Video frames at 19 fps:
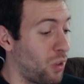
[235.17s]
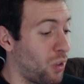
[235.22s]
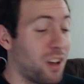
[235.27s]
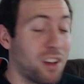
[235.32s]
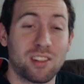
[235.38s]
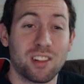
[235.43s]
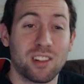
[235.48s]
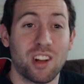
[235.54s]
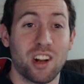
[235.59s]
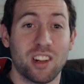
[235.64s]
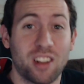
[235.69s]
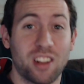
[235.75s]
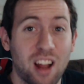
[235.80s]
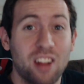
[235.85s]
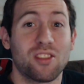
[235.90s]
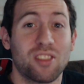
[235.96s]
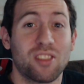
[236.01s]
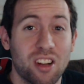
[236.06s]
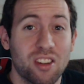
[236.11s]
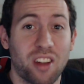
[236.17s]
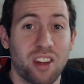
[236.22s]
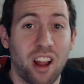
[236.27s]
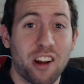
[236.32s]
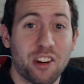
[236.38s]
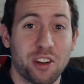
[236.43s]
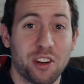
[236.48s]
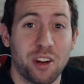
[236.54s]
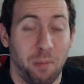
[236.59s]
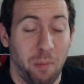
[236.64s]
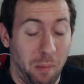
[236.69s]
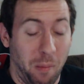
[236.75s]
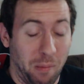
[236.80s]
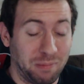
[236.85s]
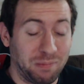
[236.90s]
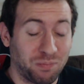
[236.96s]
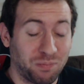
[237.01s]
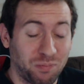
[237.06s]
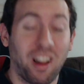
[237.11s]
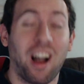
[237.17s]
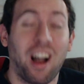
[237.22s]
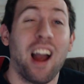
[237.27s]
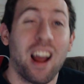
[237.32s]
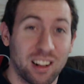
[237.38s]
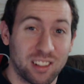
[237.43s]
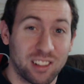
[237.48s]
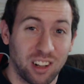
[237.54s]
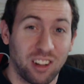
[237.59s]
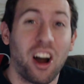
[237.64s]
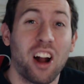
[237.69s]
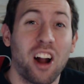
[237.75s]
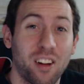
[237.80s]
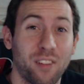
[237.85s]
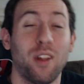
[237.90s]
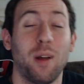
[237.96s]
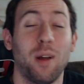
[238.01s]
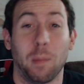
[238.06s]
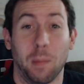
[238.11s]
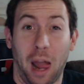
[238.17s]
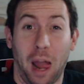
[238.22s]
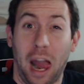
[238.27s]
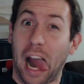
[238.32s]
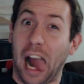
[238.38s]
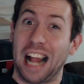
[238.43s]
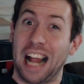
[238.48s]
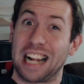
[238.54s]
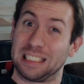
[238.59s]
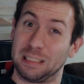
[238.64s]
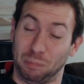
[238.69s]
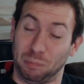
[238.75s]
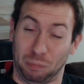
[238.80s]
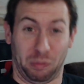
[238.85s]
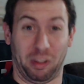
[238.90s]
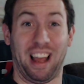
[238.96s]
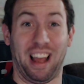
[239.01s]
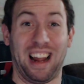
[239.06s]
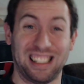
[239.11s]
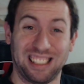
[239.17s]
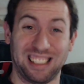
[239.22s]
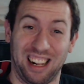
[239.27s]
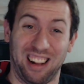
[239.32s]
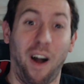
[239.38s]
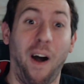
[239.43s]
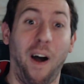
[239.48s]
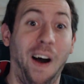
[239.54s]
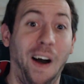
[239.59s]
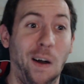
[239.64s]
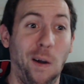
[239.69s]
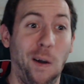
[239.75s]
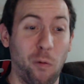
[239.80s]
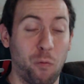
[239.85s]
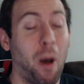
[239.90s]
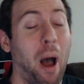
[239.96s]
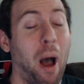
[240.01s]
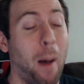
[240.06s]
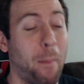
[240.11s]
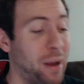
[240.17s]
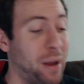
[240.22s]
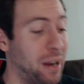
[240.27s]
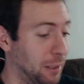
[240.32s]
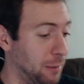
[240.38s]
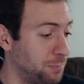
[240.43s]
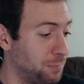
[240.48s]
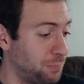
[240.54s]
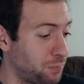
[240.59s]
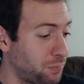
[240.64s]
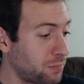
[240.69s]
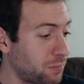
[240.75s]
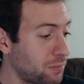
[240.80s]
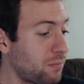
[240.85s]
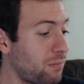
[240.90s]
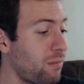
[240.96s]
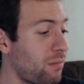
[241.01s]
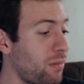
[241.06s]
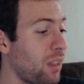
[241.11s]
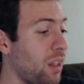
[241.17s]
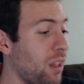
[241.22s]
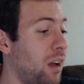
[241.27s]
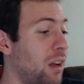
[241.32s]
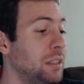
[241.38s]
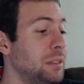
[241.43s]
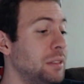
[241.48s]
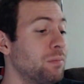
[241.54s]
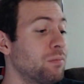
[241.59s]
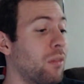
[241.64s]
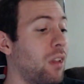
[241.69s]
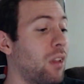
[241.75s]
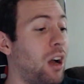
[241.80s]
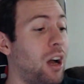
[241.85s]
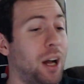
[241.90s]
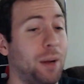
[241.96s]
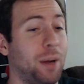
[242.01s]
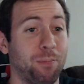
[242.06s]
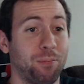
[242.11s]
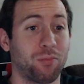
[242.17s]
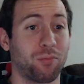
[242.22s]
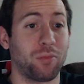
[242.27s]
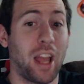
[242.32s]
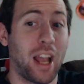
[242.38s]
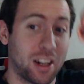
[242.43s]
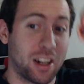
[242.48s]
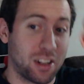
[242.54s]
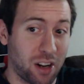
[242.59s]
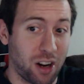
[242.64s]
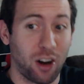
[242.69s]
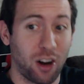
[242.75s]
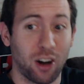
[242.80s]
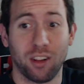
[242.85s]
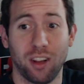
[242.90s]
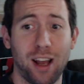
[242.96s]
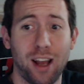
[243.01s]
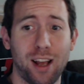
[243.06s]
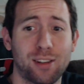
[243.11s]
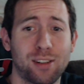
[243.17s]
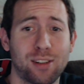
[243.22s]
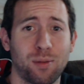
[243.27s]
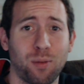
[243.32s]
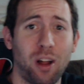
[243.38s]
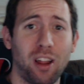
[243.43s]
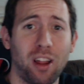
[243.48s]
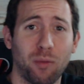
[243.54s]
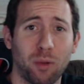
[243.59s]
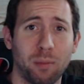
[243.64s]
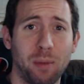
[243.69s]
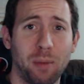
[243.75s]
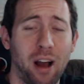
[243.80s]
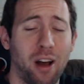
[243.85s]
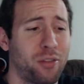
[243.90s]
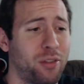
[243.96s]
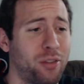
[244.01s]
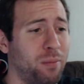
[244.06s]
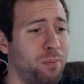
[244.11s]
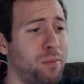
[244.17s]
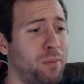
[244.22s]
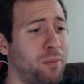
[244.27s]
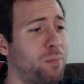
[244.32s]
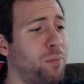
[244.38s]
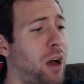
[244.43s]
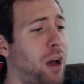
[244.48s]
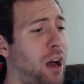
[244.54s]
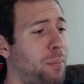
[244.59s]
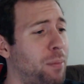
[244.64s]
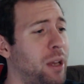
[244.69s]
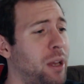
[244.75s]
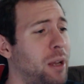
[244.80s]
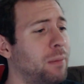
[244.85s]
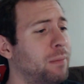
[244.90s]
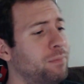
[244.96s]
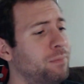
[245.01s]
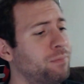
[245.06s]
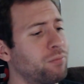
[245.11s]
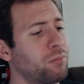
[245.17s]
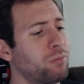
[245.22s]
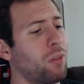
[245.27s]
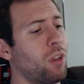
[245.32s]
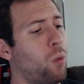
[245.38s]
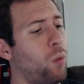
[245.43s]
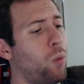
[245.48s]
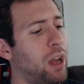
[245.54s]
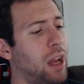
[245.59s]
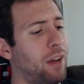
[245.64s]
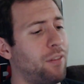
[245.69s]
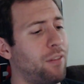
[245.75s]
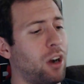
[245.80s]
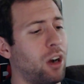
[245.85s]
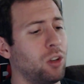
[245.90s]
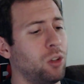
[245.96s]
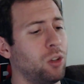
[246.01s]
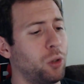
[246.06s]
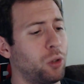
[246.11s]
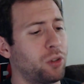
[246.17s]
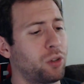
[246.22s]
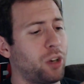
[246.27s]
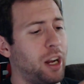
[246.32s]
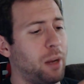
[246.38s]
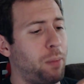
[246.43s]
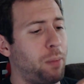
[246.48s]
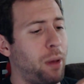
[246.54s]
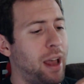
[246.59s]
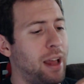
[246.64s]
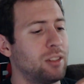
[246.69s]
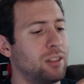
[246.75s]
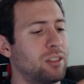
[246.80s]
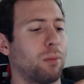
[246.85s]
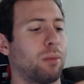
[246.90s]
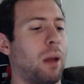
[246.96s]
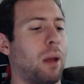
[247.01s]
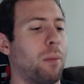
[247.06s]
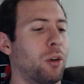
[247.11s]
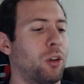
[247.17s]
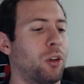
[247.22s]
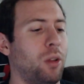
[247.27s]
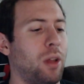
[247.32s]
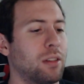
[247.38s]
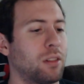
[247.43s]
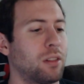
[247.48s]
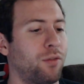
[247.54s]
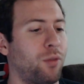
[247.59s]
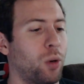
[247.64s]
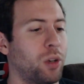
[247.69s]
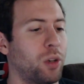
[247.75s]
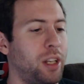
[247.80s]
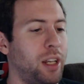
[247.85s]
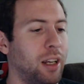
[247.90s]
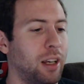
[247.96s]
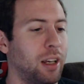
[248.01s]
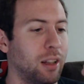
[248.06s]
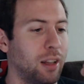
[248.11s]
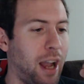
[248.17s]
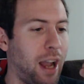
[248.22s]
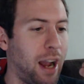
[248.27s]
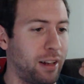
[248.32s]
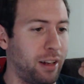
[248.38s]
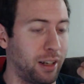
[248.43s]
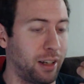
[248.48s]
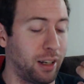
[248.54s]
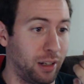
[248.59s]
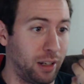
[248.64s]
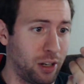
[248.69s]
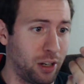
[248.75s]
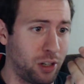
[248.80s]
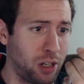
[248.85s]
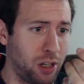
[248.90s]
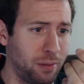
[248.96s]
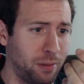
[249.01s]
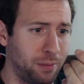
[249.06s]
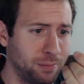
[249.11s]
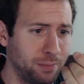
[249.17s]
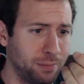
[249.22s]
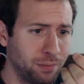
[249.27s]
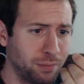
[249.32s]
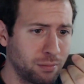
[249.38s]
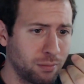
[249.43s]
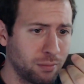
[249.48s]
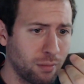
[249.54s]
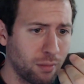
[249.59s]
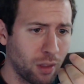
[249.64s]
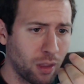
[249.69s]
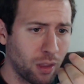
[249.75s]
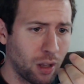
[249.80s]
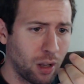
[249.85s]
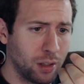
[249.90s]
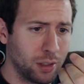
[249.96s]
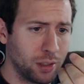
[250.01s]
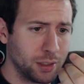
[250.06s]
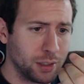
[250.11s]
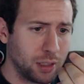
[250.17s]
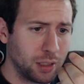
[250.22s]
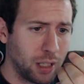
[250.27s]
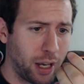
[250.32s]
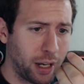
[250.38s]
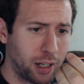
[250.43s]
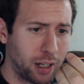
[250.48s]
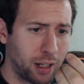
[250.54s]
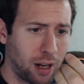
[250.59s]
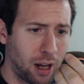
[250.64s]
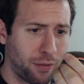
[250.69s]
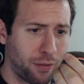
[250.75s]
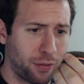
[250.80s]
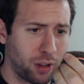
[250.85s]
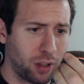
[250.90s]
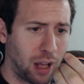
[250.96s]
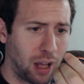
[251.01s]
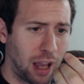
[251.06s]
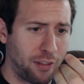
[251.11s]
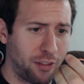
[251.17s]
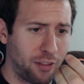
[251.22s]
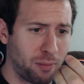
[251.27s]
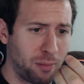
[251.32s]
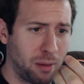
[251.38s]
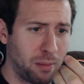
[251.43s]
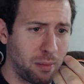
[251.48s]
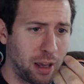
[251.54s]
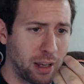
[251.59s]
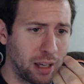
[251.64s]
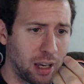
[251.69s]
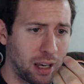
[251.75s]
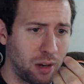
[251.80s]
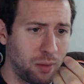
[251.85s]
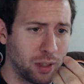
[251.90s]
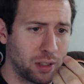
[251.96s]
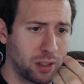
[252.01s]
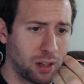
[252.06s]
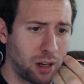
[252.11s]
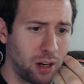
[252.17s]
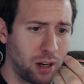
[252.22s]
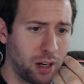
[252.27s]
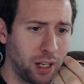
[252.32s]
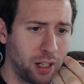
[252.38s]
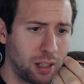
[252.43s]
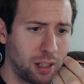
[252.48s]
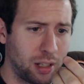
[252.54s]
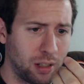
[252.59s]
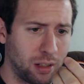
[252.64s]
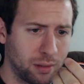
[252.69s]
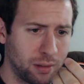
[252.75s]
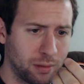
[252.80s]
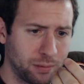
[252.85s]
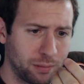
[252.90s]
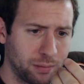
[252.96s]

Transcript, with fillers: This is intense sensation. I, that's a lot of them. That is a lot popping. Um, next on our list, while we're mouth popping, we have our Loot Crate pin, September 2014 Galactic Edition. I cannot for the life of me make out what's on it.